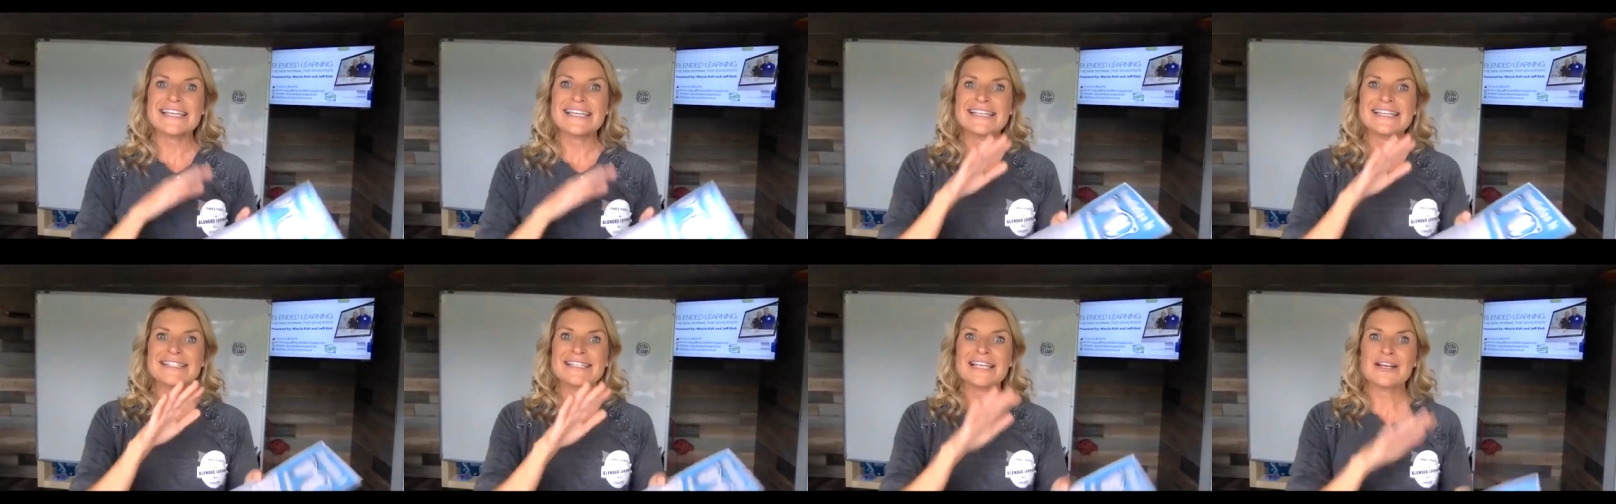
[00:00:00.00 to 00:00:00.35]

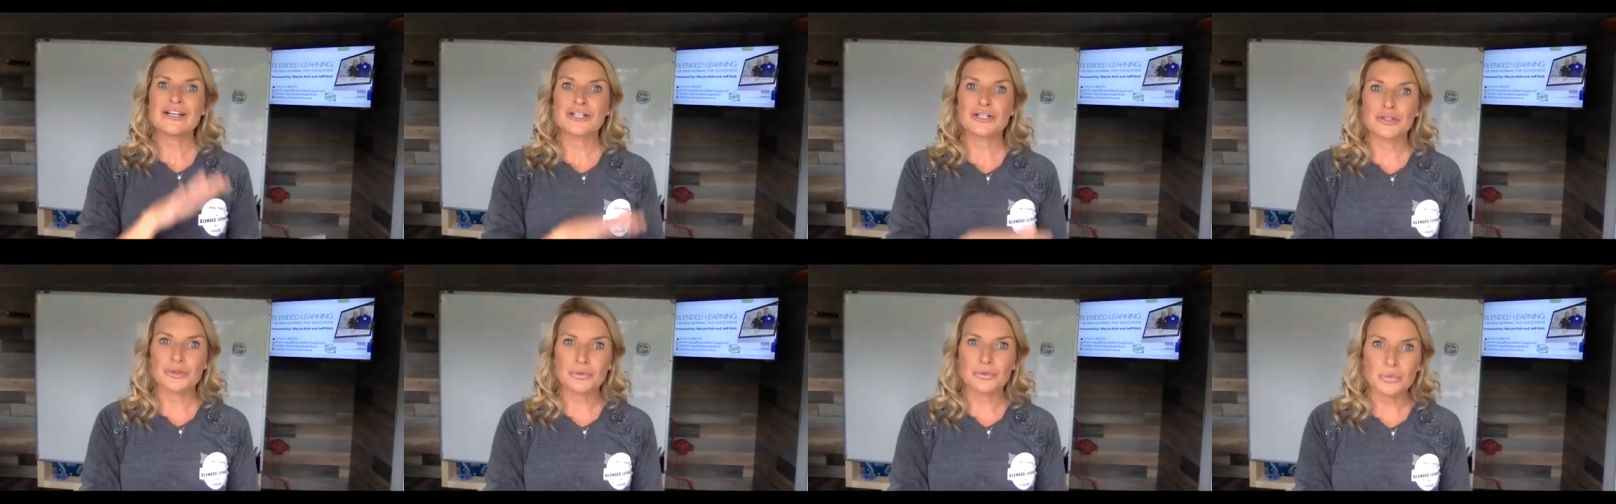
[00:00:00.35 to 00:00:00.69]
is a
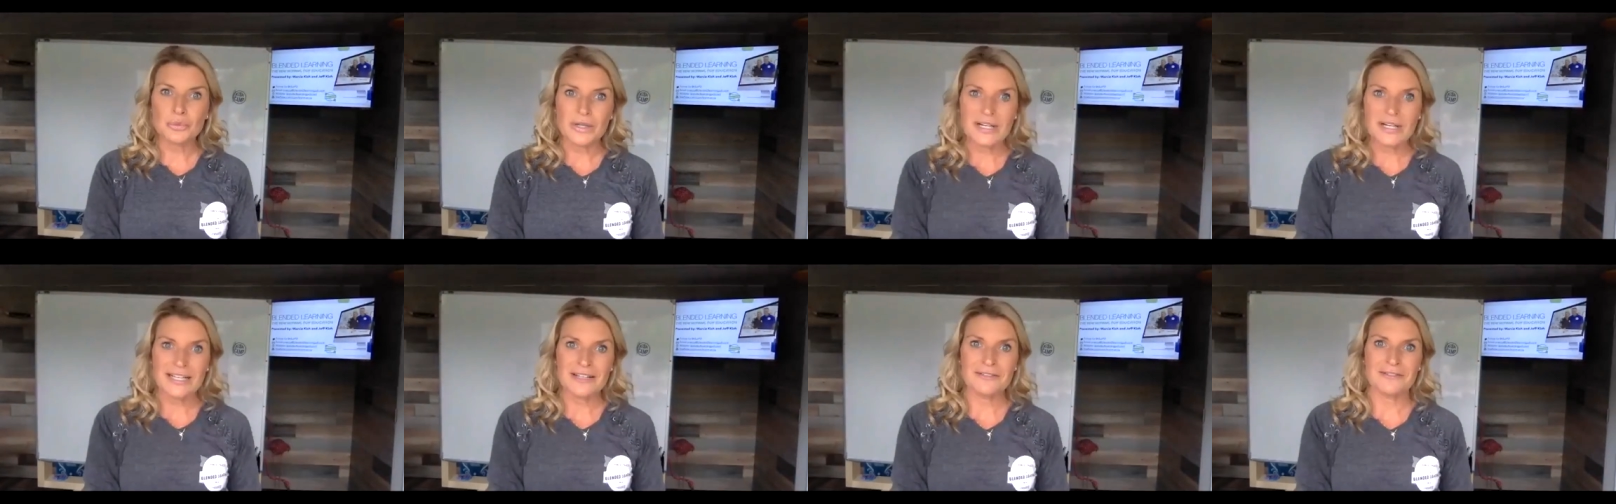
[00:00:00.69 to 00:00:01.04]

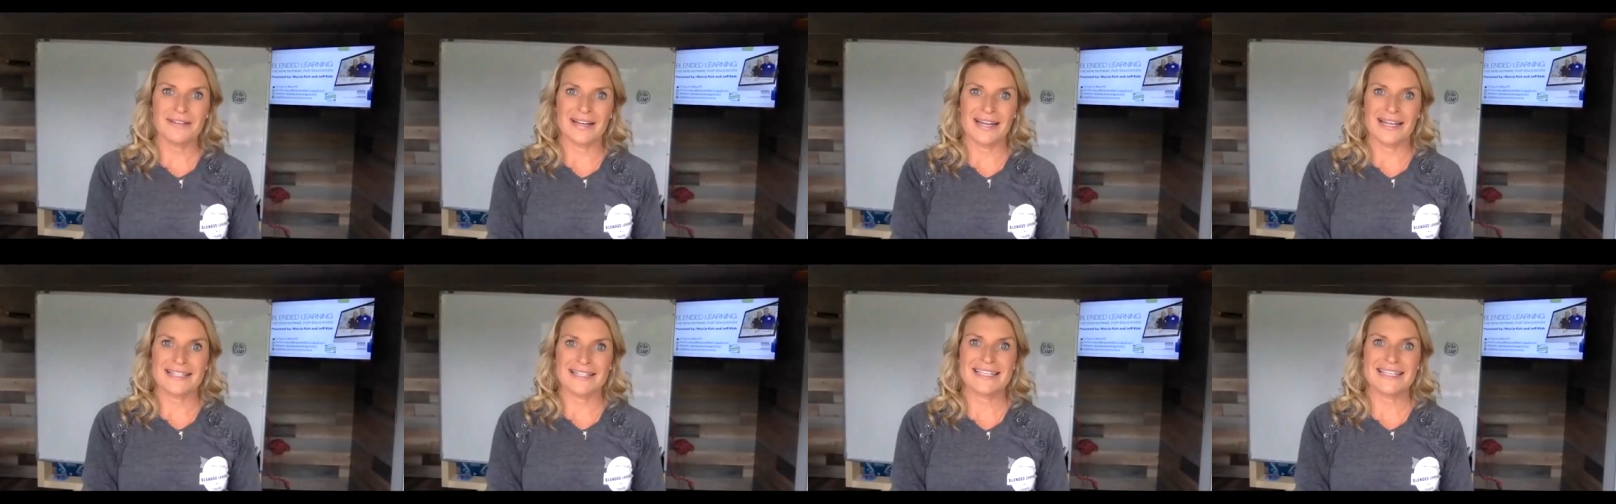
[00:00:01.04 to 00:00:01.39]
great
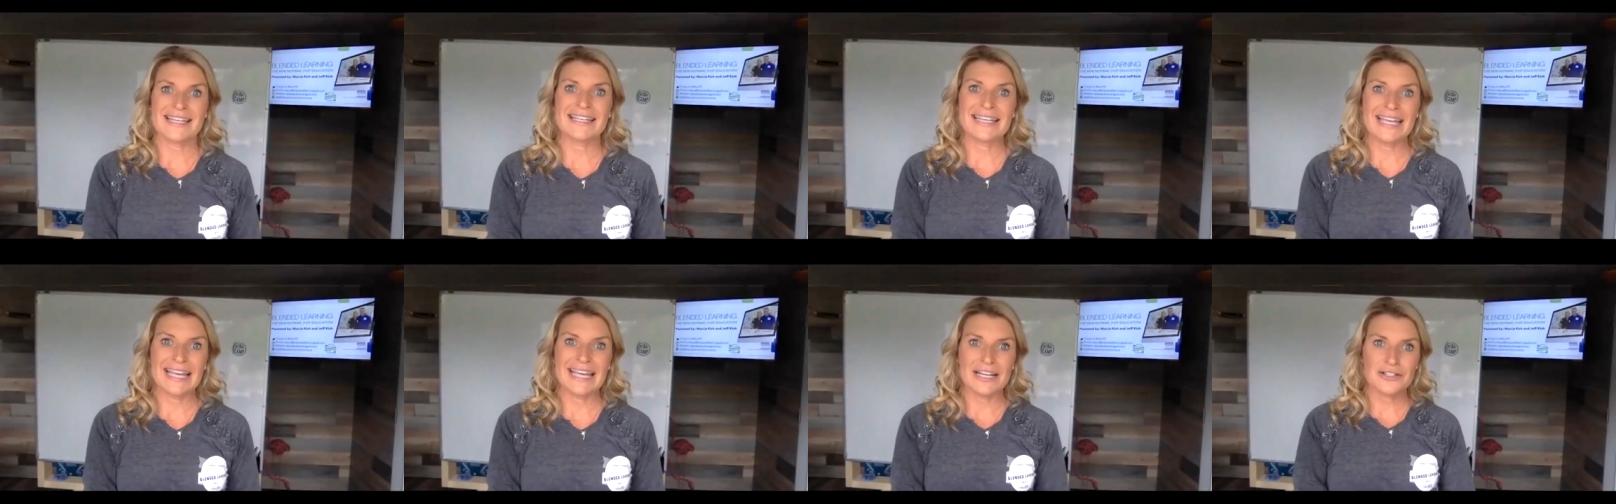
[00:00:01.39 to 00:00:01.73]
way to
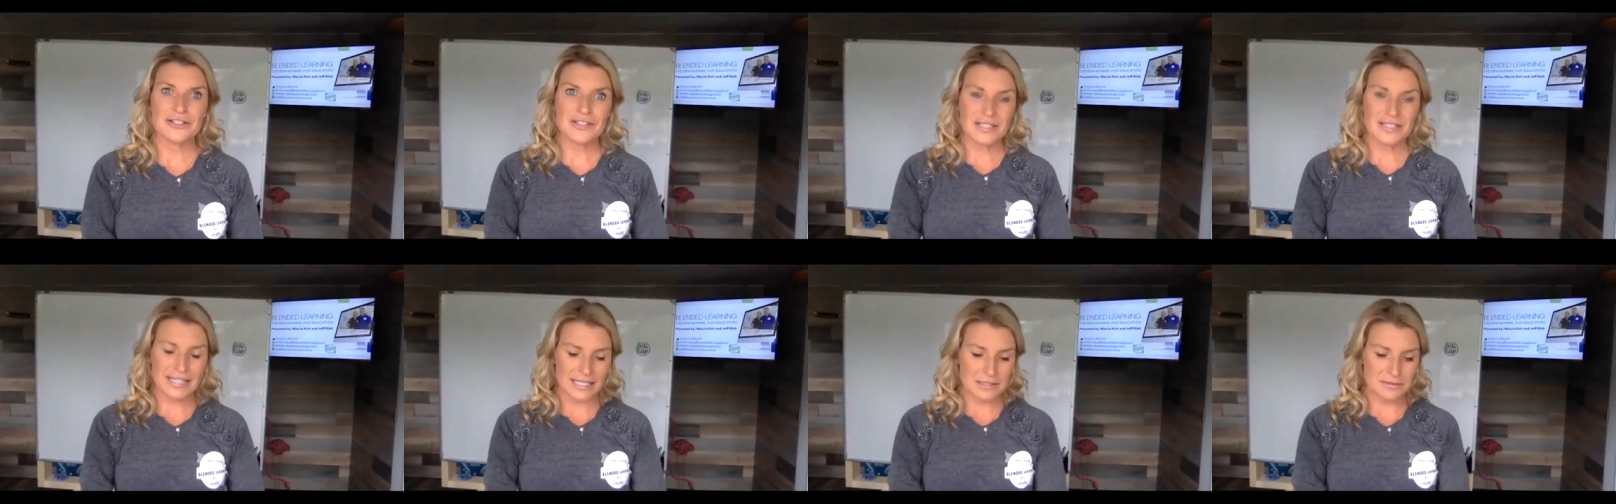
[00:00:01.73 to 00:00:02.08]

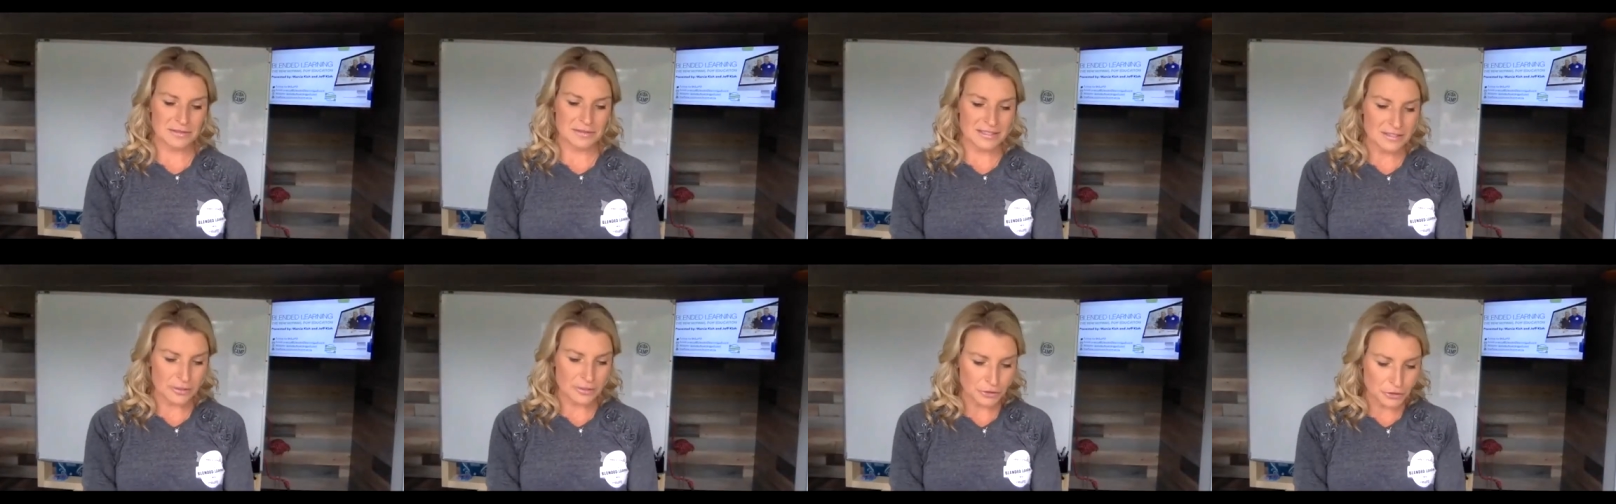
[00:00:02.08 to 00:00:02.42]
engage the kids
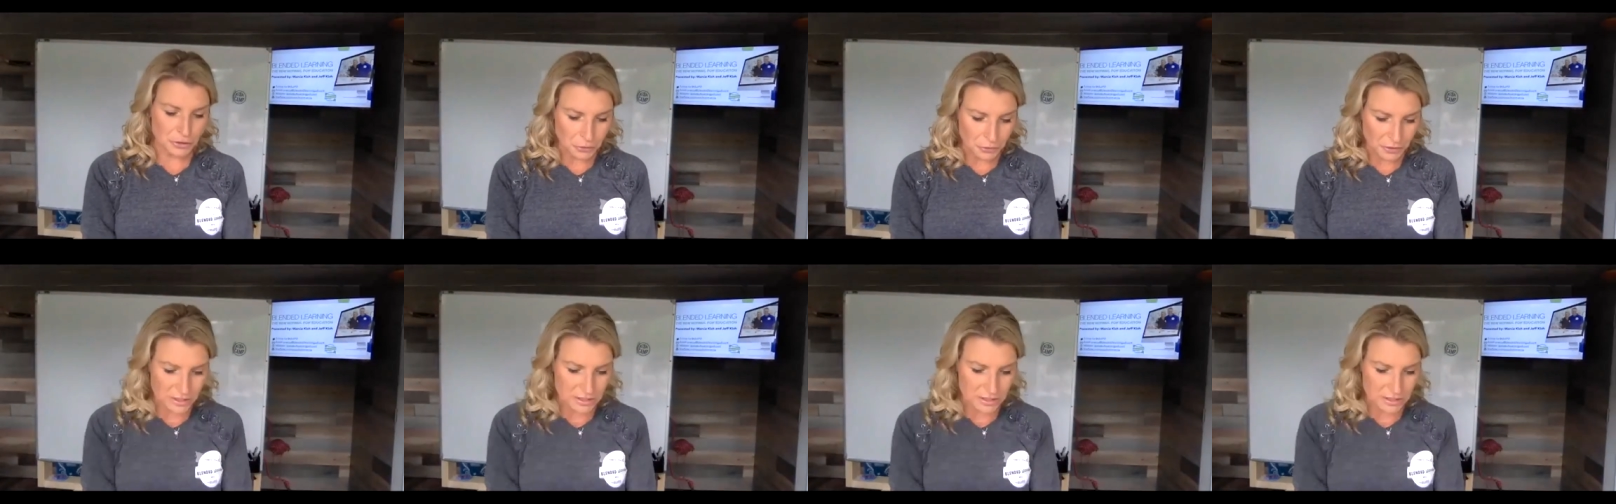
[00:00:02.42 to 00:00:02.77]
because they're
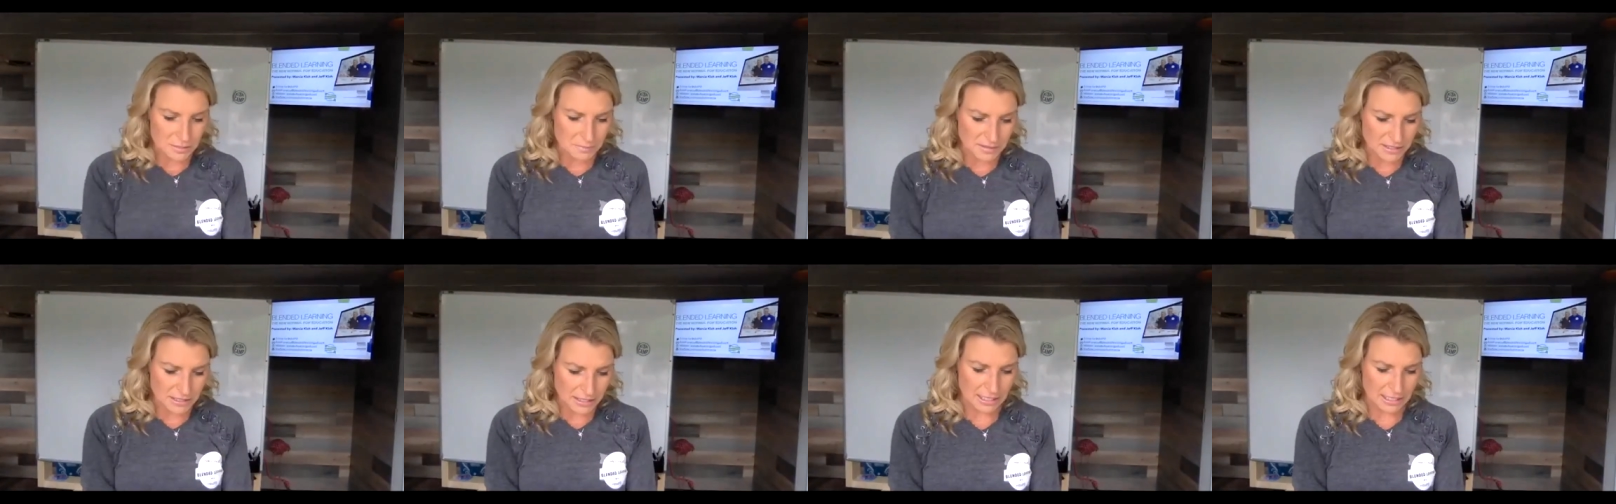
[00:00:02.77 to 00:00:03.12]
going to
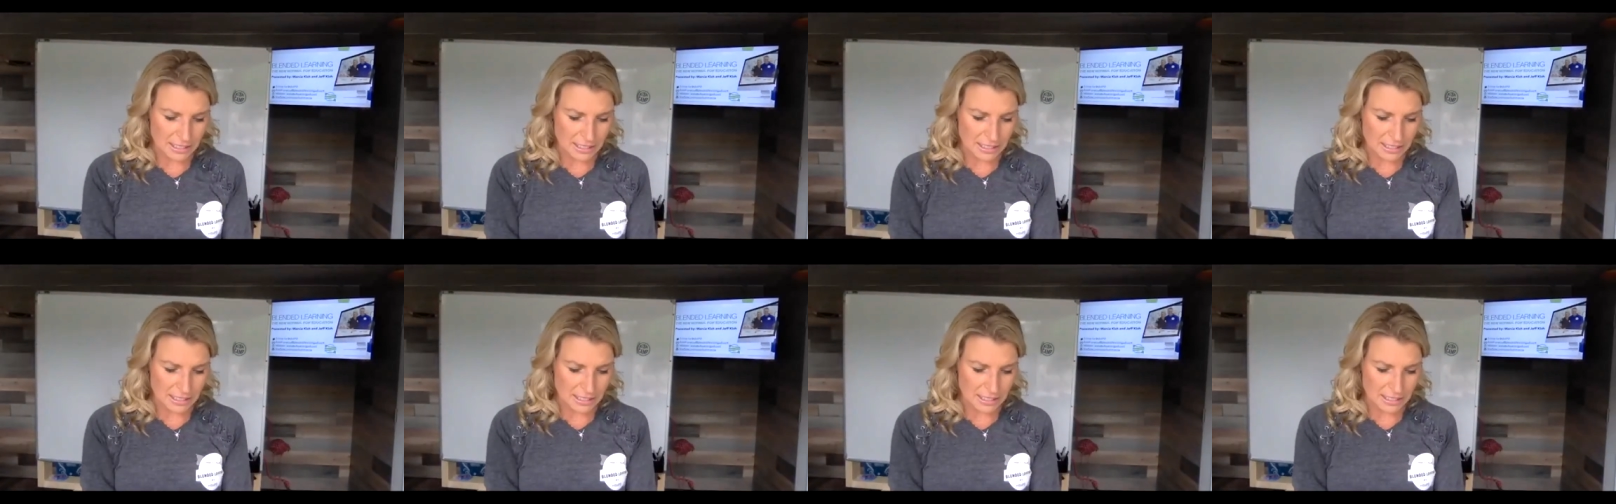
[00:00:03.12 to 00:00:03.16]
be